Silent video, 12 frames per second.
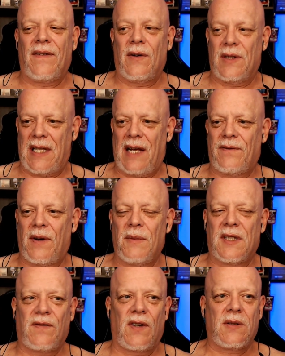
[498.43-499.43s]
Was that from
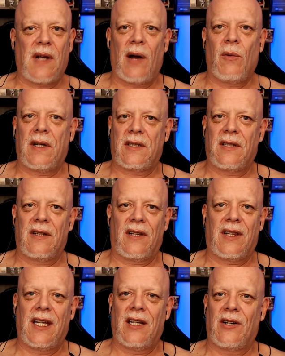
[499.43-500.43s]
his first... I went to the
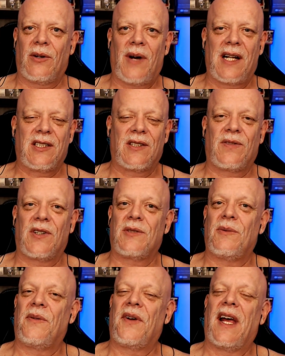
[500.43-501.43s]
theater to watch his first
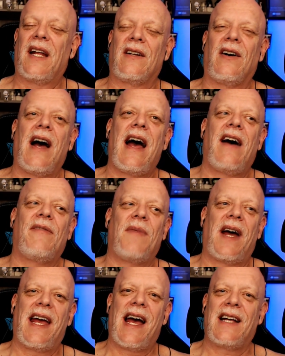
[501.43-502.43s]
movie and laughed
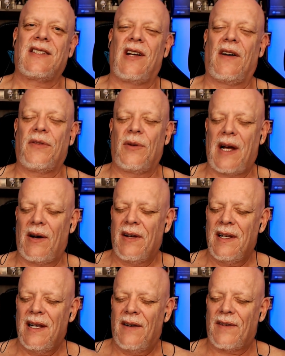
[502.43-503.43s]
my ass off throughout.
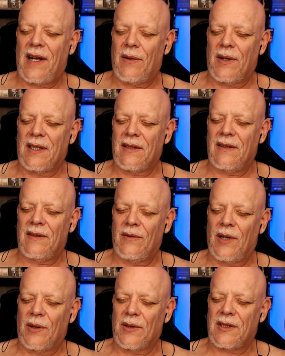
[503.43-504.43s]
Forgot
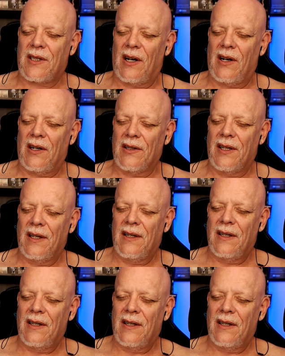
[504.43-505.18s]
what it was called.